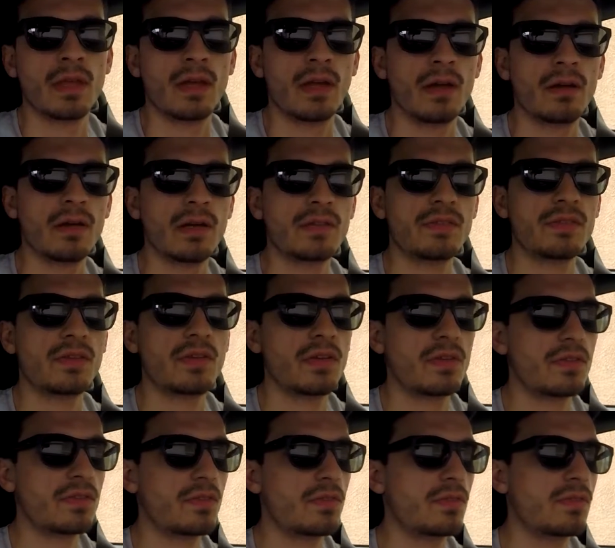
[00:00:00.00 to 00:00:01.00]
Alright, so
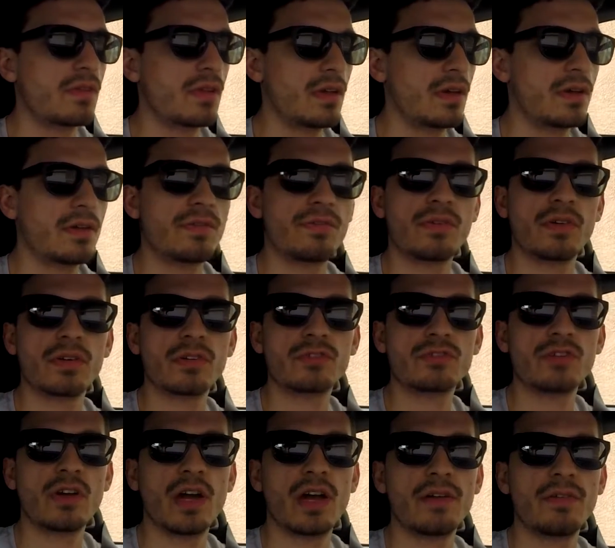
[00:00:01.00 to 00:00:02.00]
this was a first
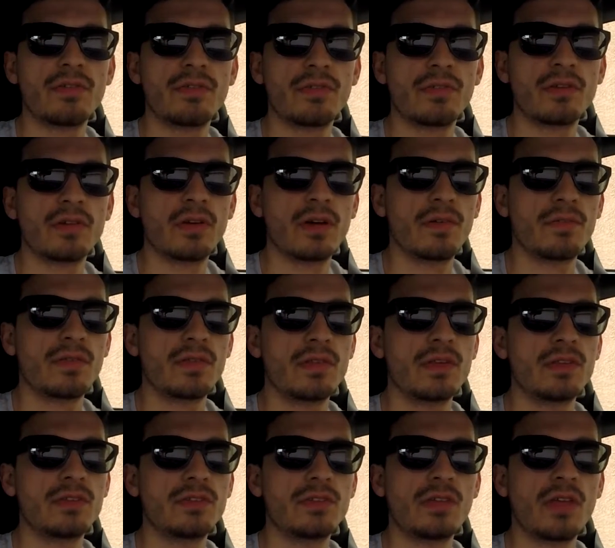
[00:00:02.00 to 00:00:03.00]
drive of
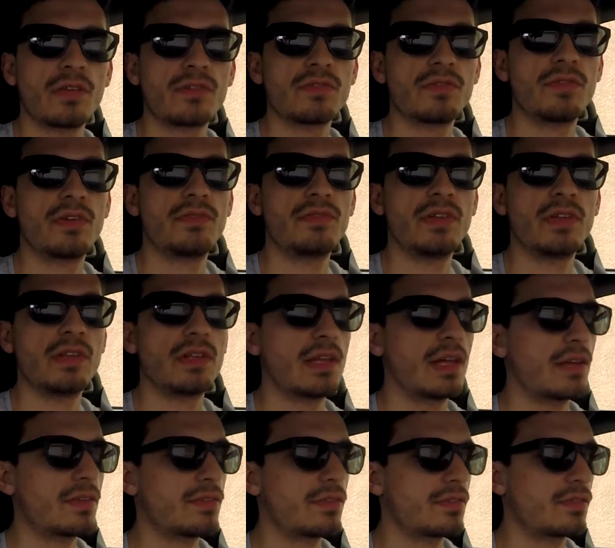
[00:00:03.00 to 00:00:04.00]
the 2015
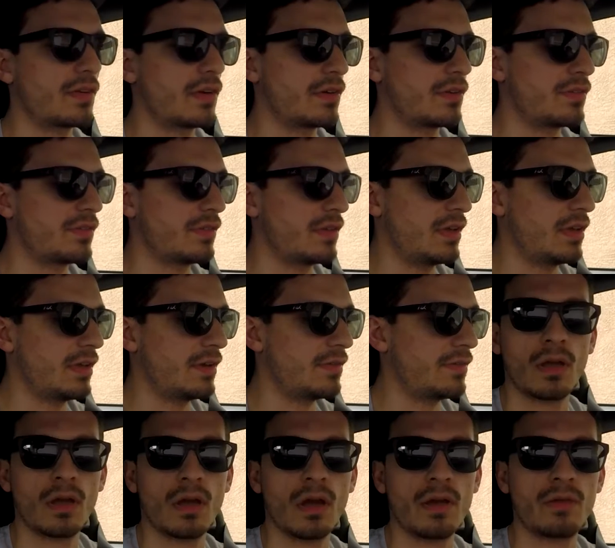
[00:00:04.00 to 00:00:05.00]
Lexus RC
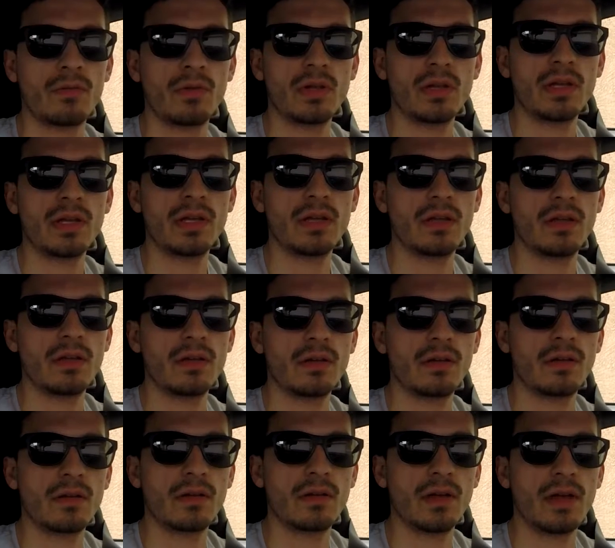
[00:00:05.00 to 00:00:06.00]
F. I really
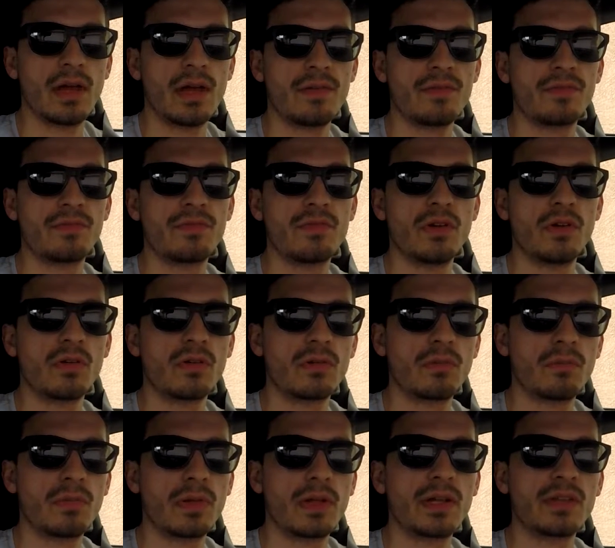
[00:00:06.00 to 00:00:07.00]
have no
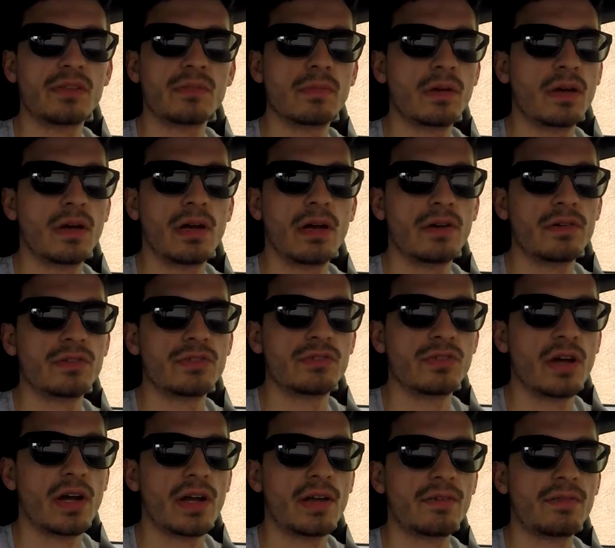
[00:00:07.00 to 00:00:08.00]
complaints about how it
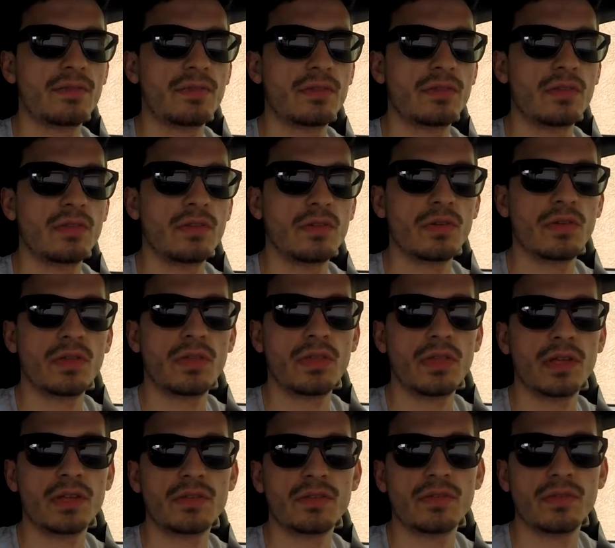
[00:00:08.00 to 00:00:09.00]
drives. The only
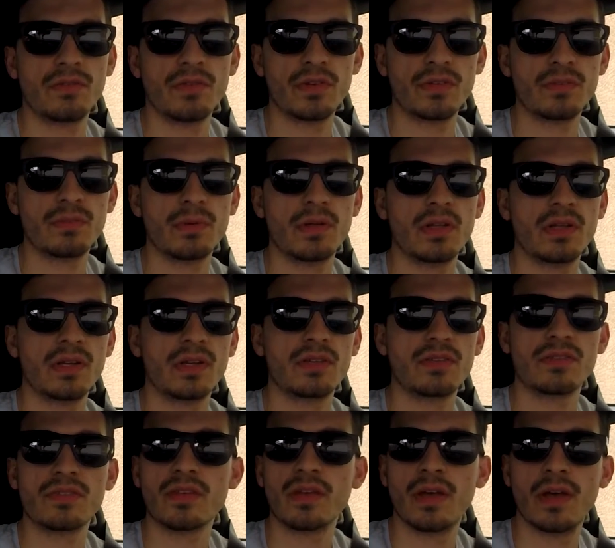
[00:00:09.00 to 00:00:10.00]
thing is the visibility
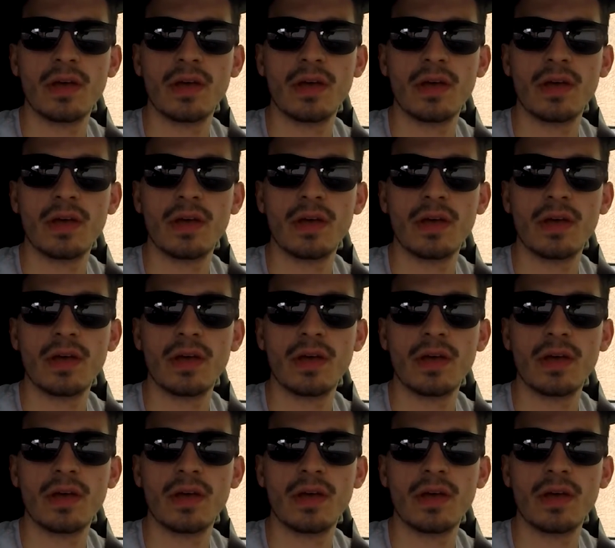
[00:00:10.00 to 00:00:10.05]
is